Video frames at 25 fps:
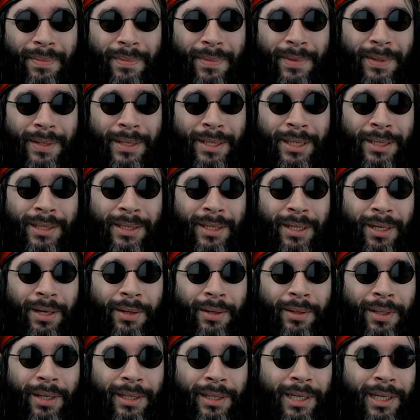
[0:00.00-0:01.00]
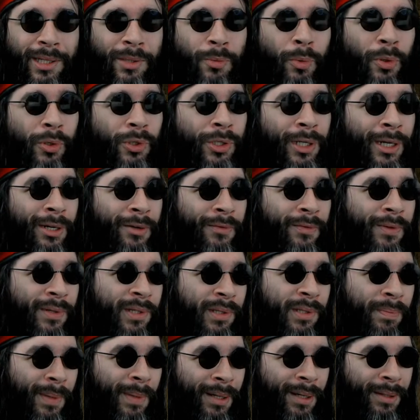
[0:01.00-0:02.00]
Just I guess watch out for
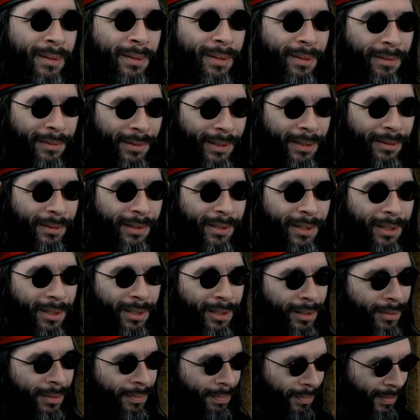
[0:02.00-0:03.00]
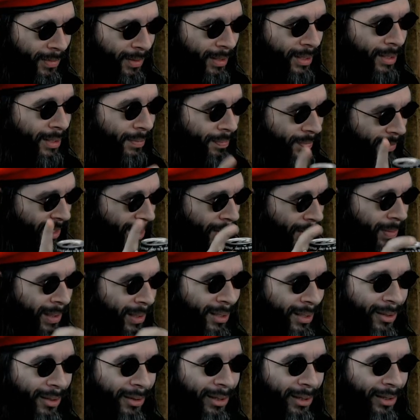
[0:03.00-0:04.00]
smart dildos that are keeping an
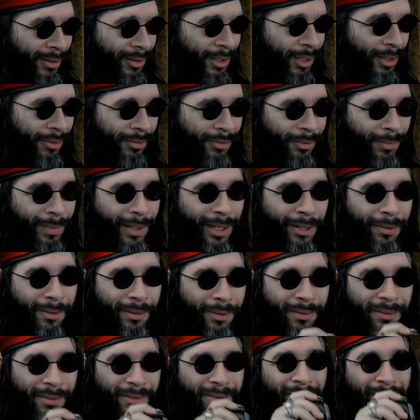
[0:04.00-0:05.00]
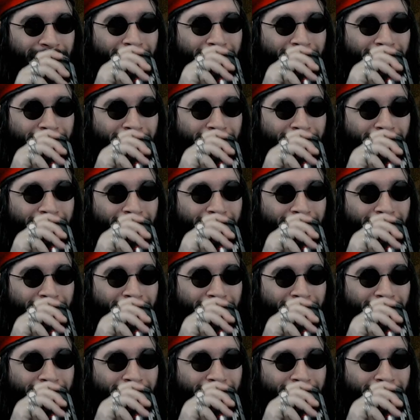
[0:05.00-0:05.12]
eye on you from now on